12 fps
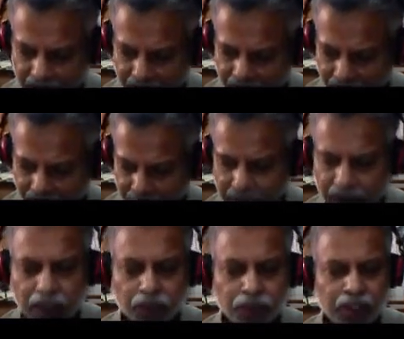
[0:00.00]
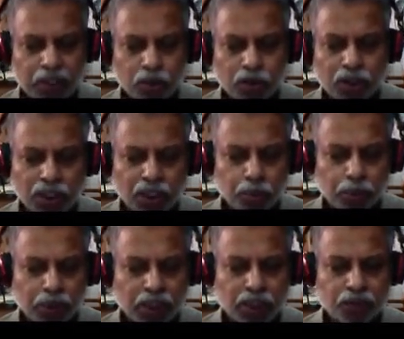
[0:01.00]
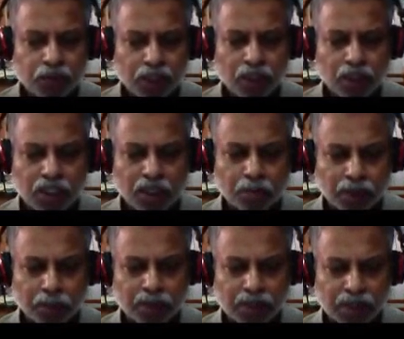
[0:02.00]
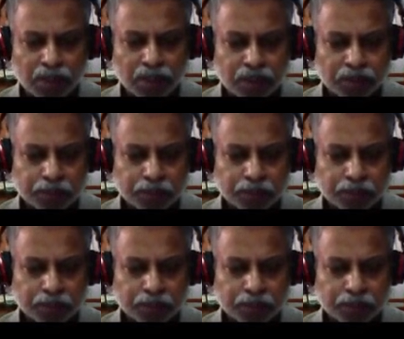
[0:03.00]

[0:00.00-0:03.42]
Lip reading: can even be interfaced to the computers for recording purposes.